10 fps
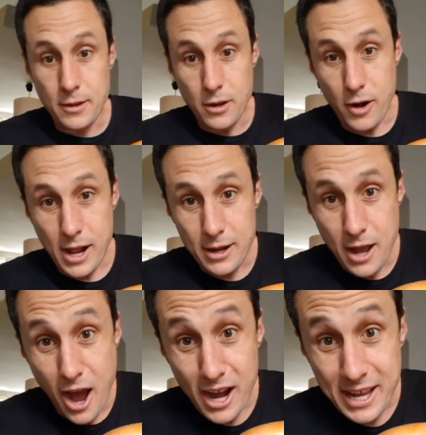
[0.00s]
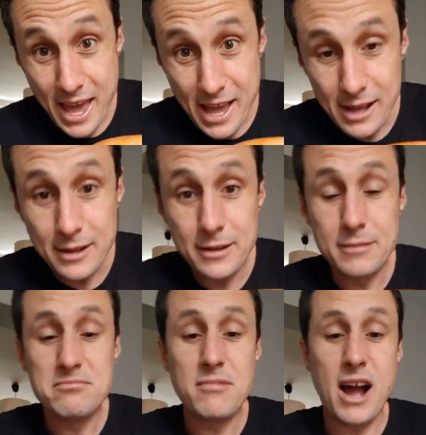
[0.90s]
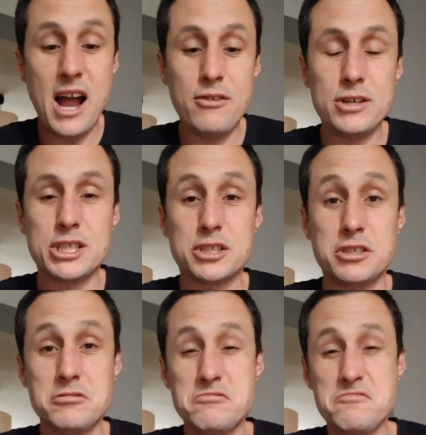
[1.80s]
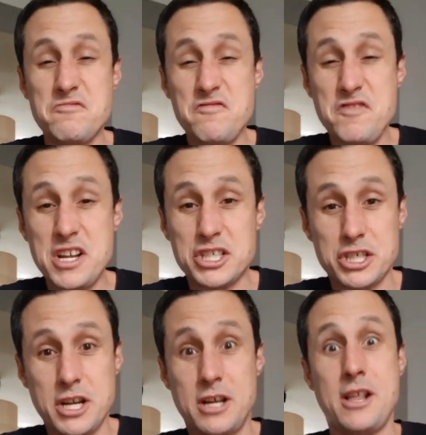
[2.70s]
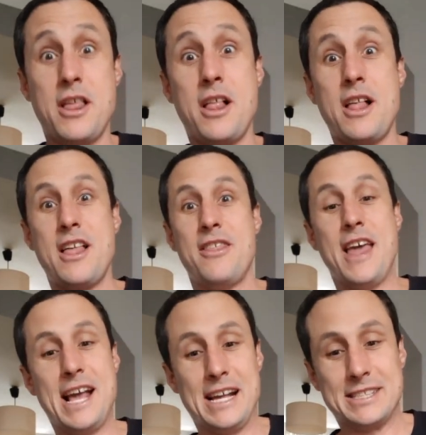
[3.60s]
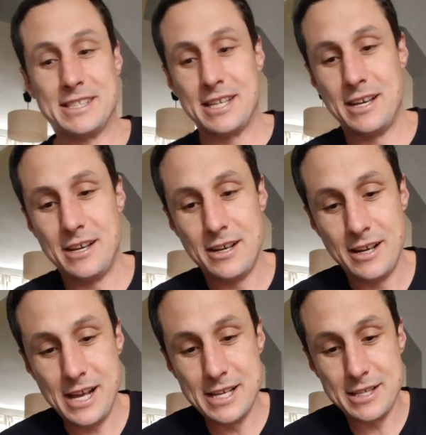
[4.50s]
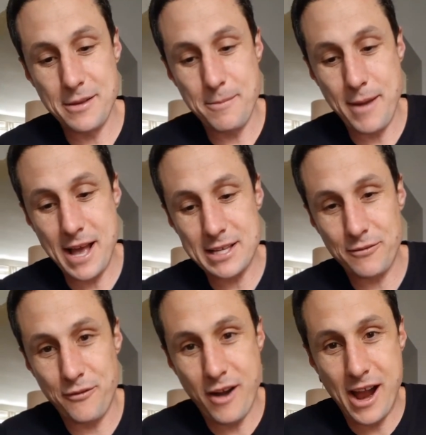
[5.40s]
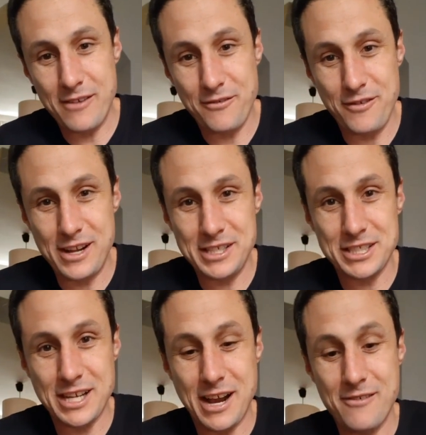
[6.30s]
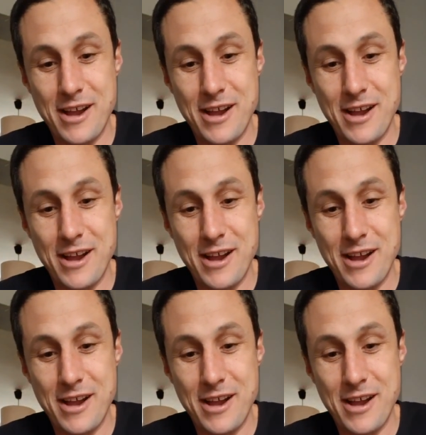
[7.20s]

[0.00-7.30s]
All right, hockey, Irish fish. This is the best fried fish I've